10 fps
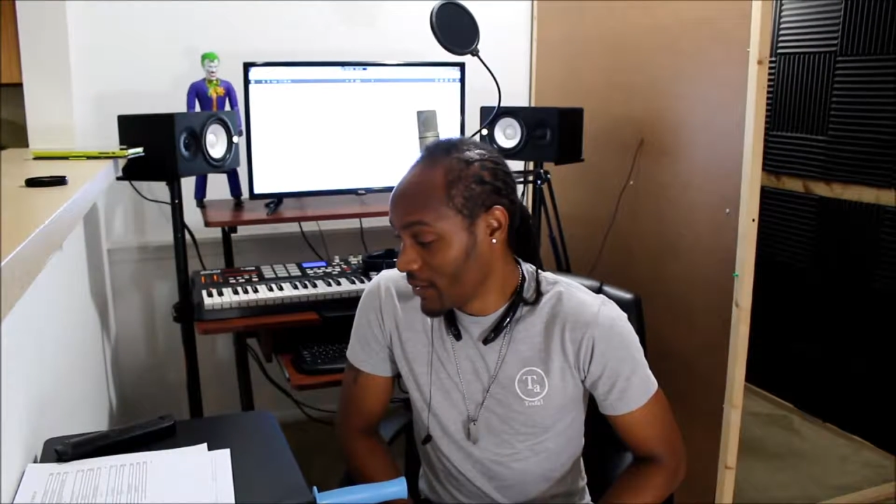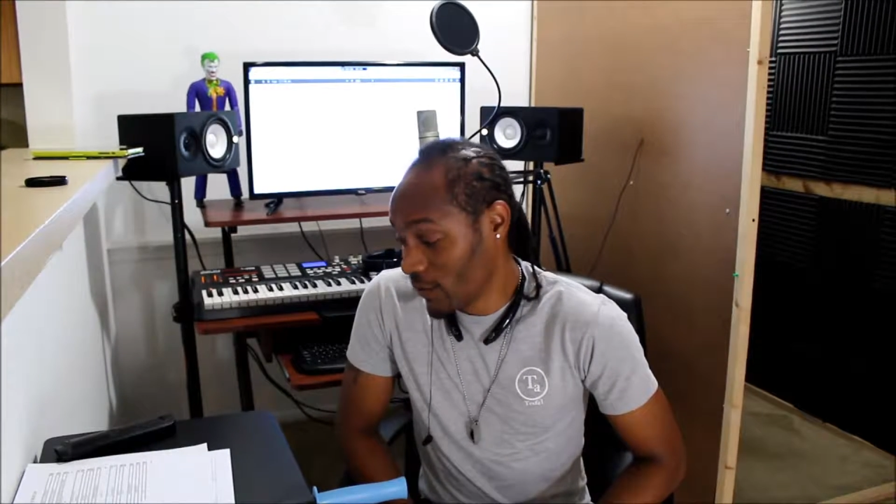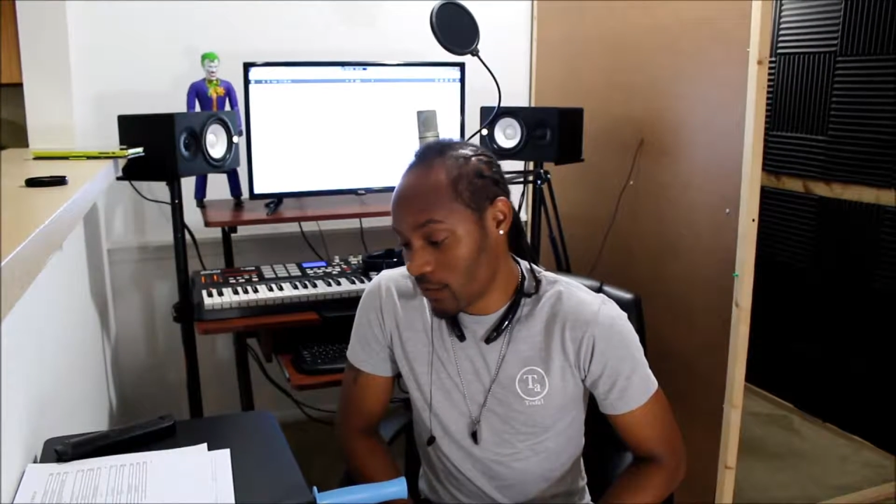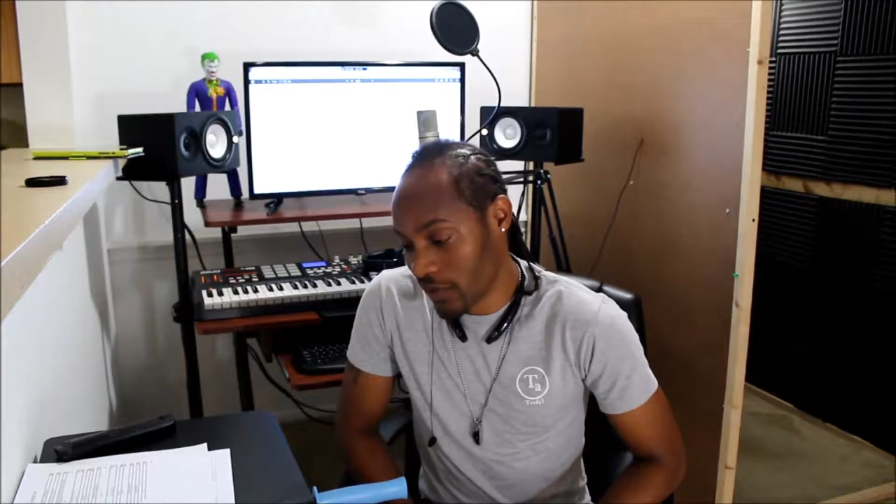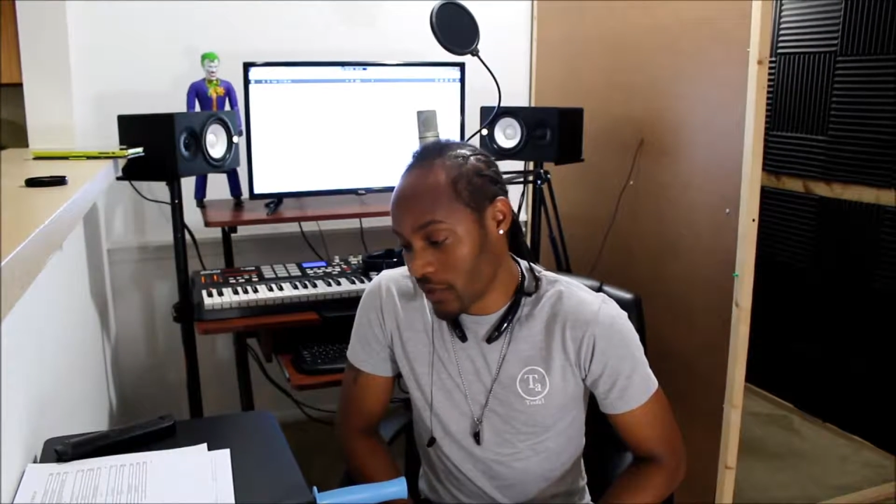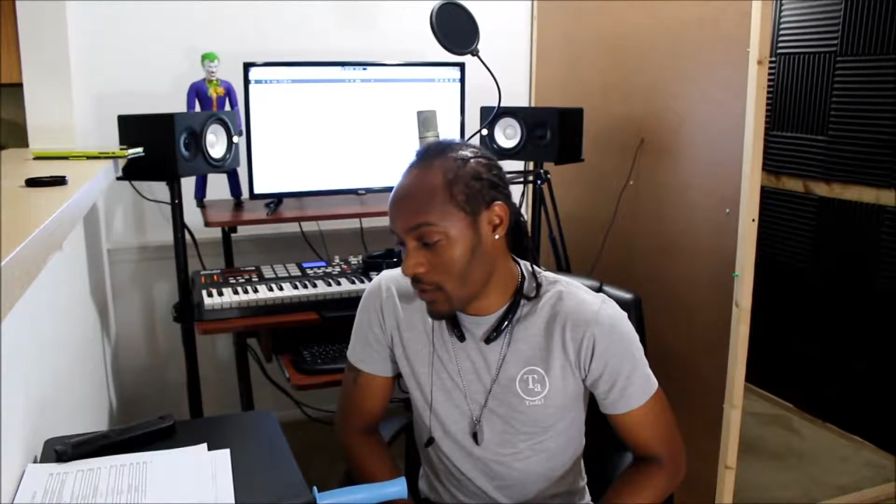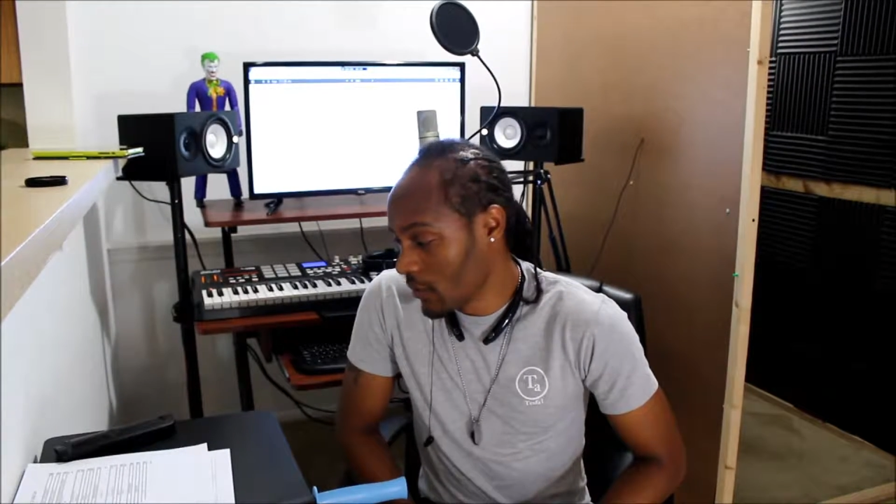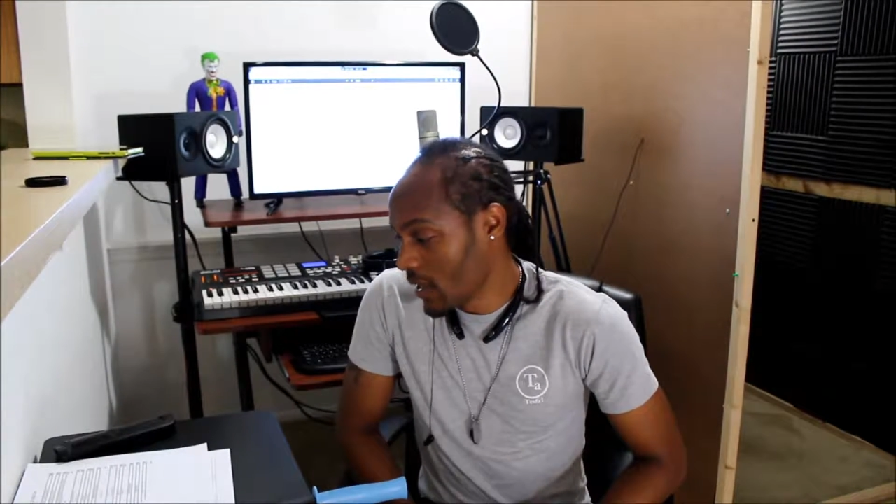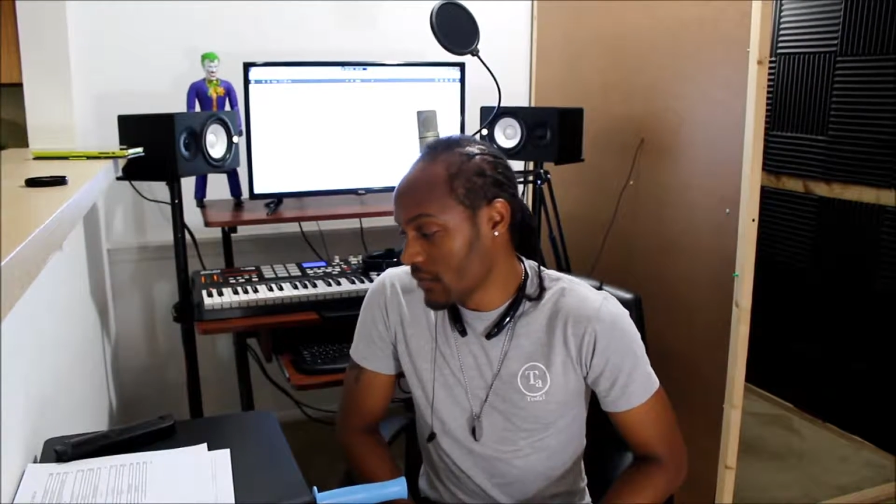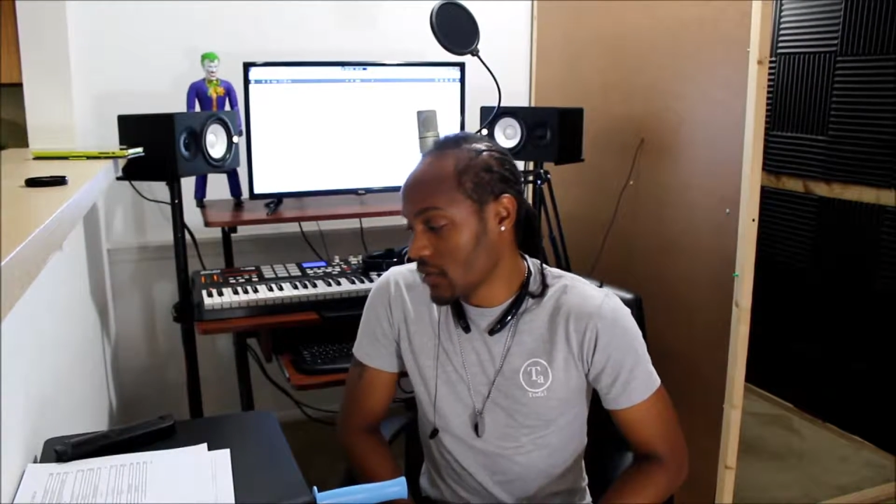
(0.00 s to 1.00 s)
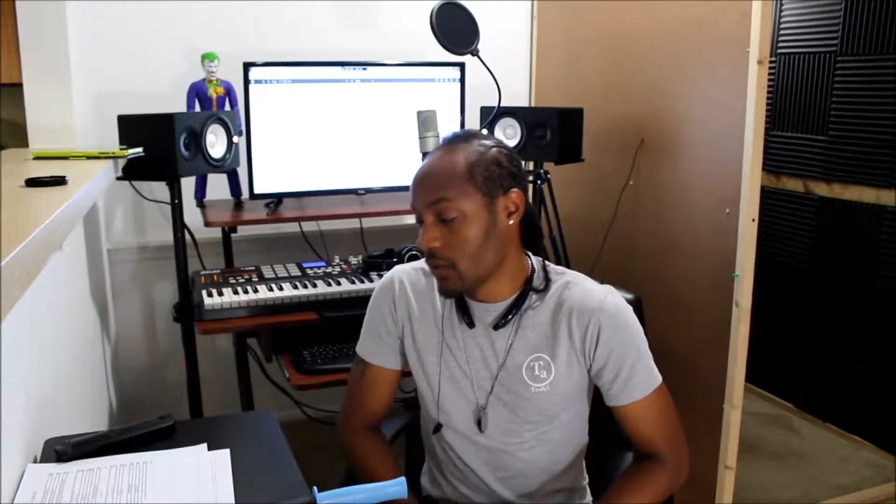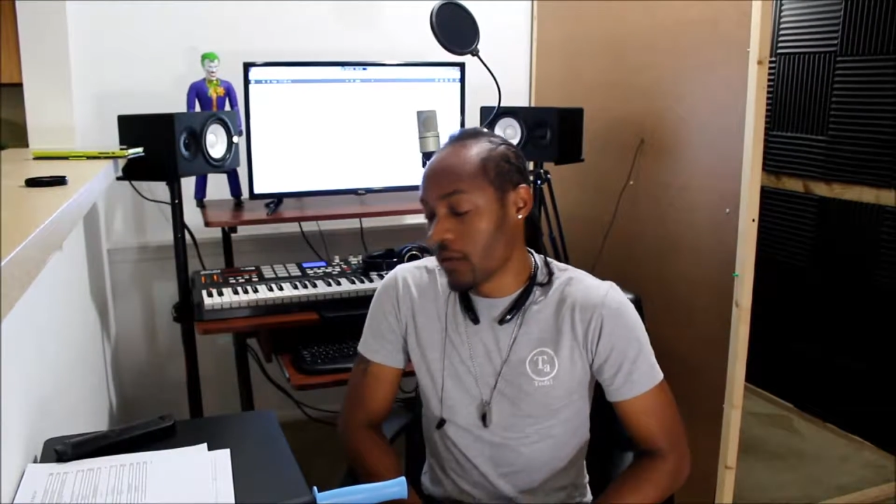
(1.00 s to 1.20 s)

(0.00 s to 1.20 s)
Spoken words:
you really don't have to